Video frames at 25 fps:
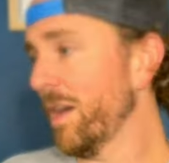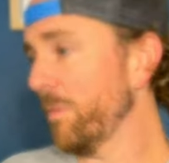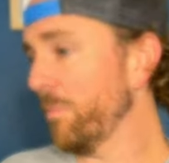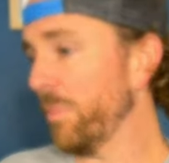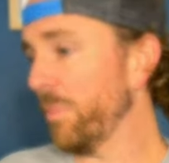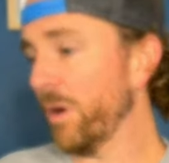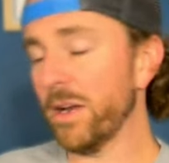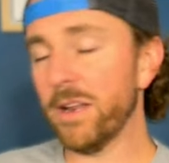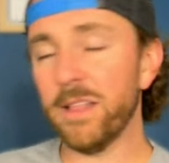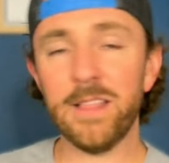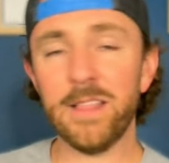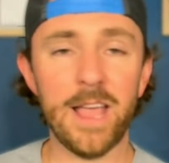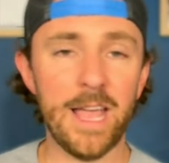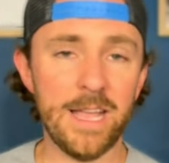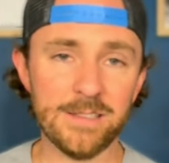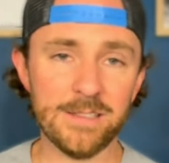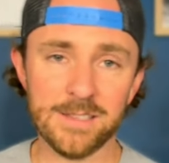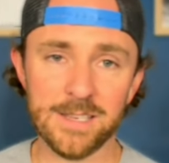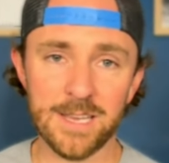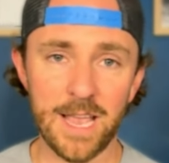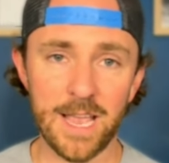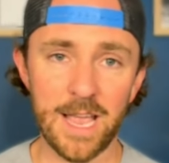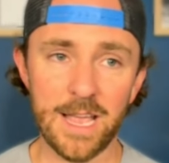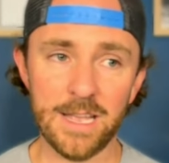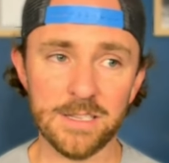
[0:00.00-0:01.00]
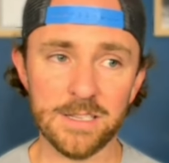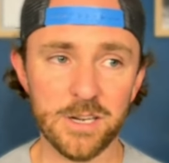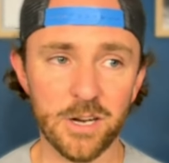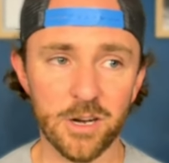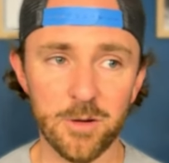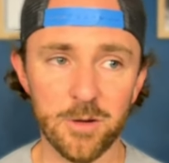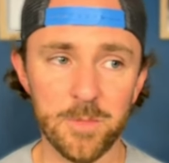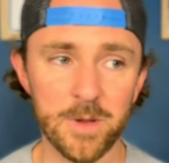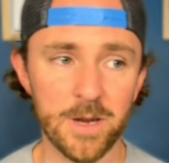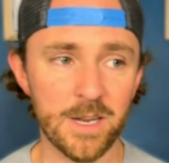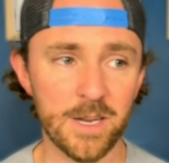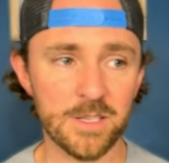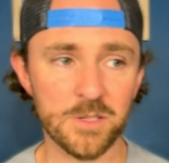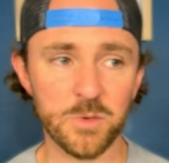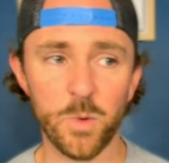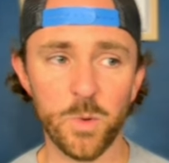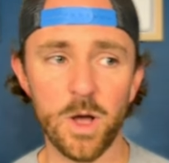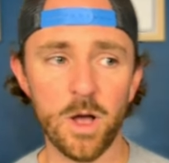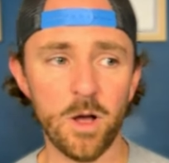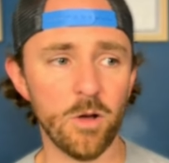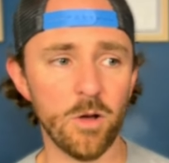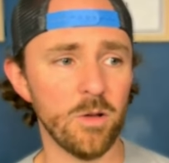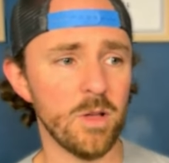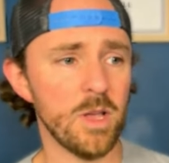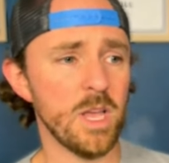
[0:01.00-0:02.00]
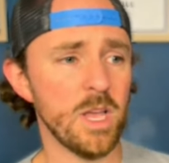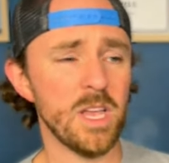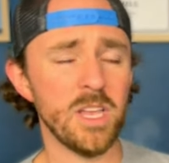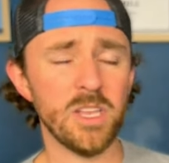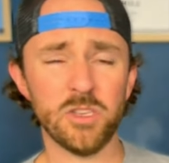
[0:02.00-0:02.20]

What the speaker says: but in the NCAA tournament as well.